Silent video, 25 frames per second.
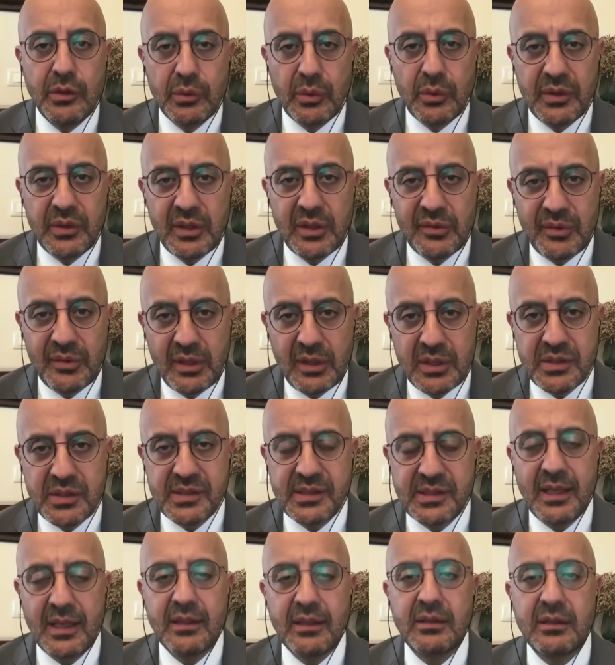into their
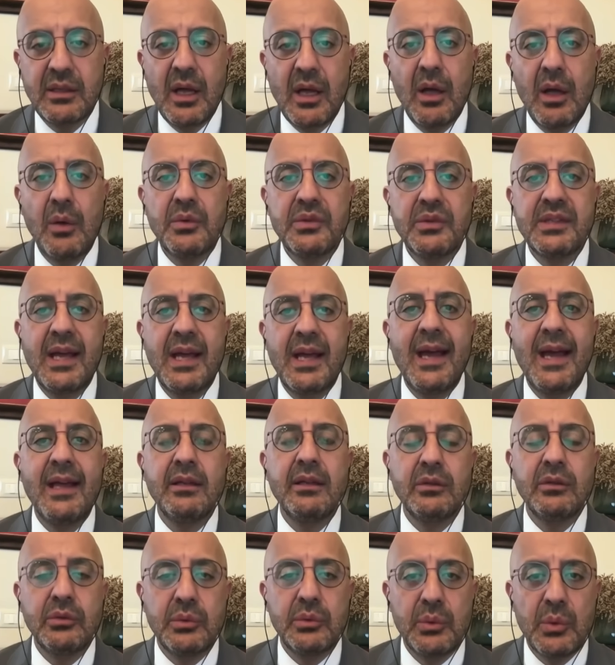villages and towns
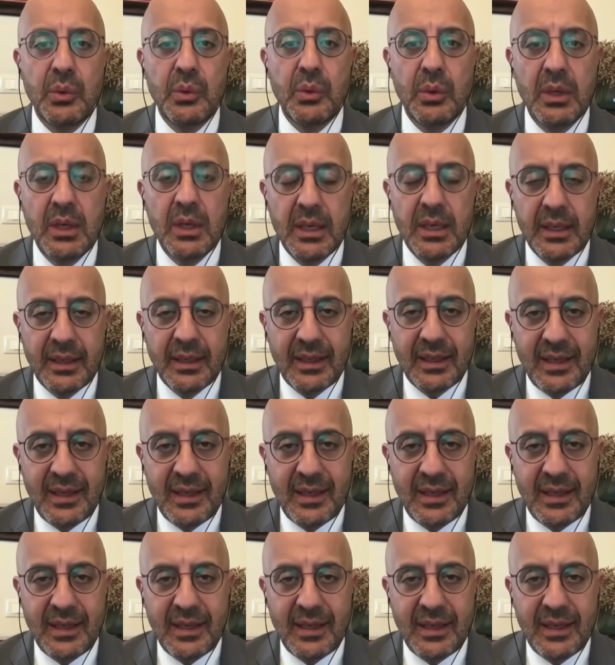and to